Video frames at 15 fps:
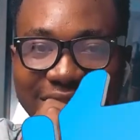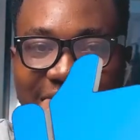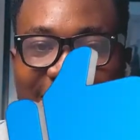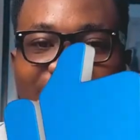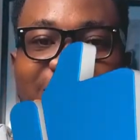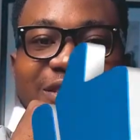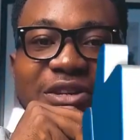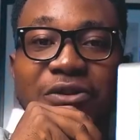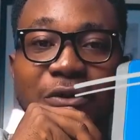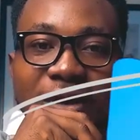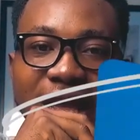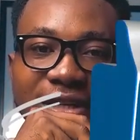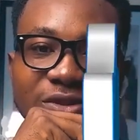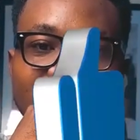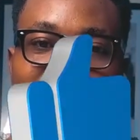I don't think you
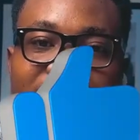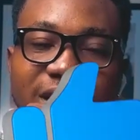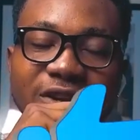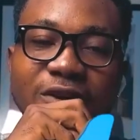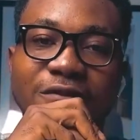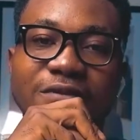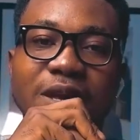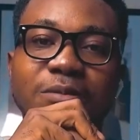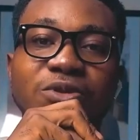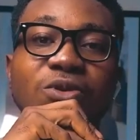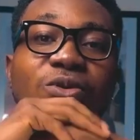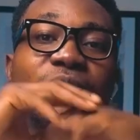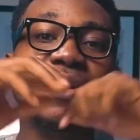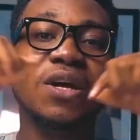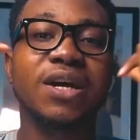like to miss any of them.
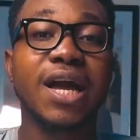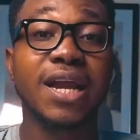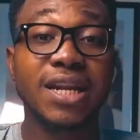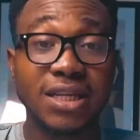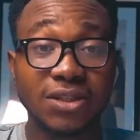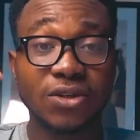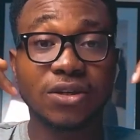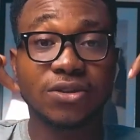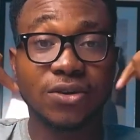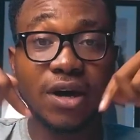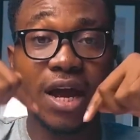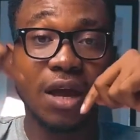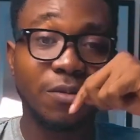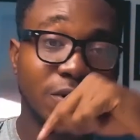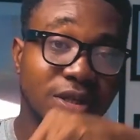So kindly
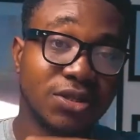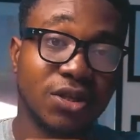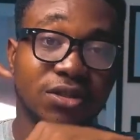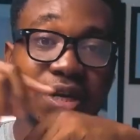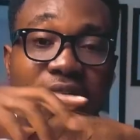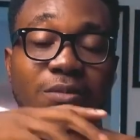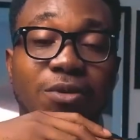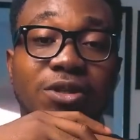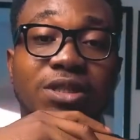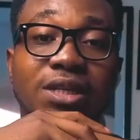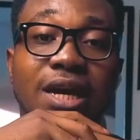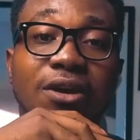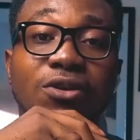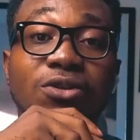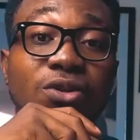subscribe, hit the subscribe
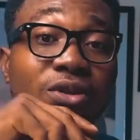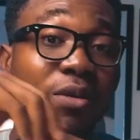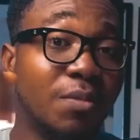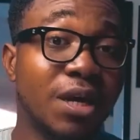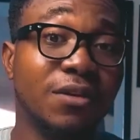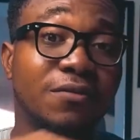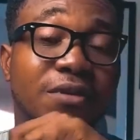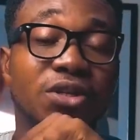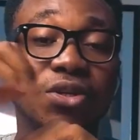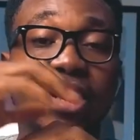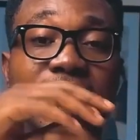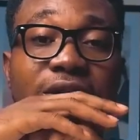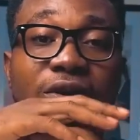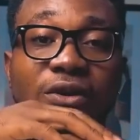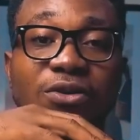button, and also the bell
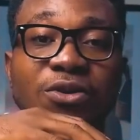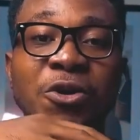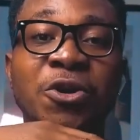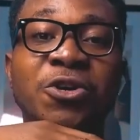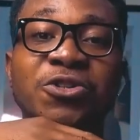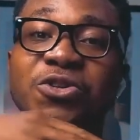notification icon,